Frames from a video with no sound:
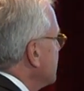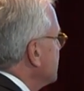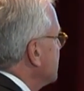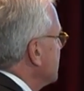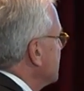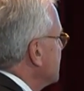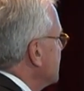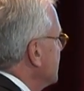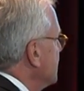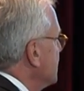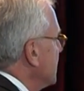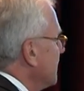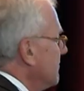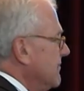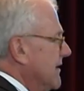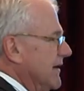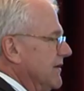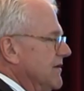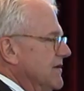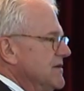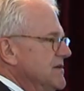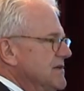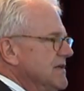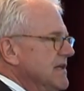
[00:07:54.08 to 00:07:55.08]
a systems of
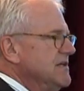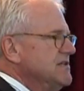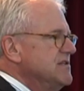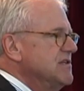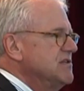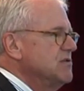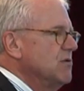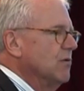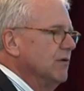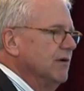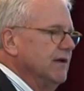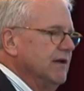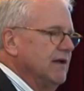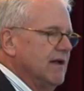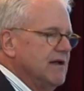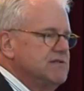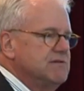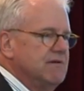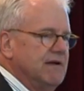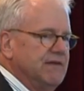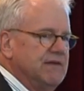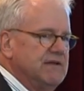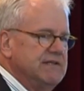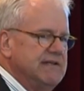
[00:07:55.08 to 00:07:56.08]
record is, is it's organized
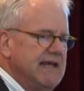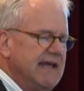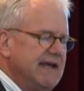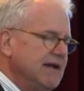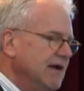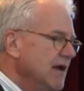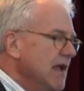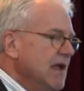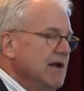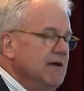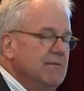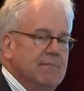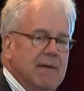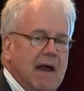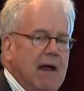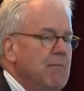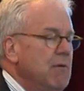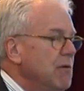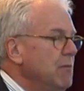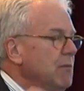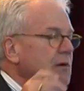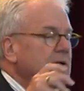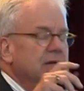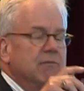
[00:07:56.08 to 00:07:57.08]
around the data.
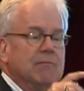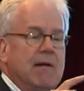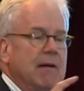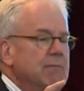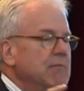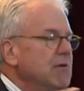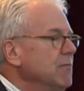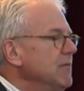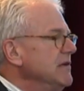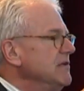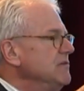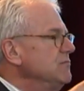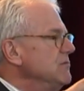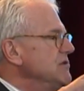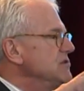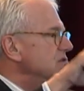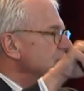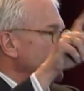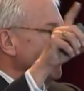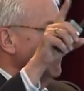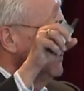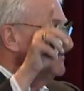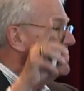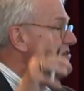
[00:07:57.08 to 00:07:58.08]
You remember we, we
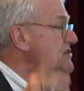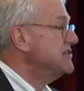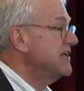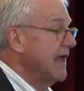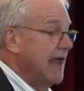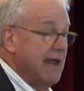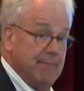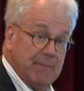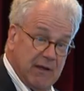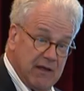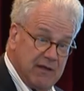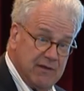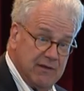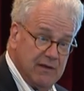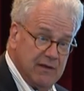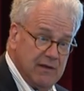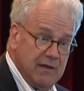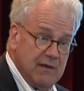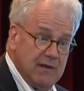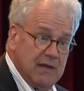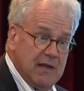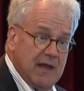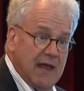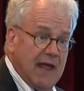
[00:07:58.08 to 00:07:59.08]
start with a schema.
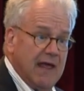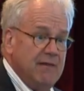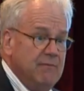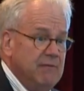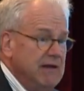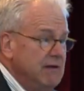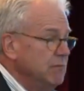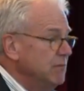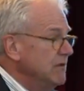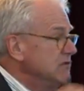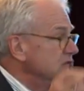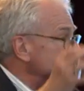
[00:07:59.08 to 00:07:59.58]
And we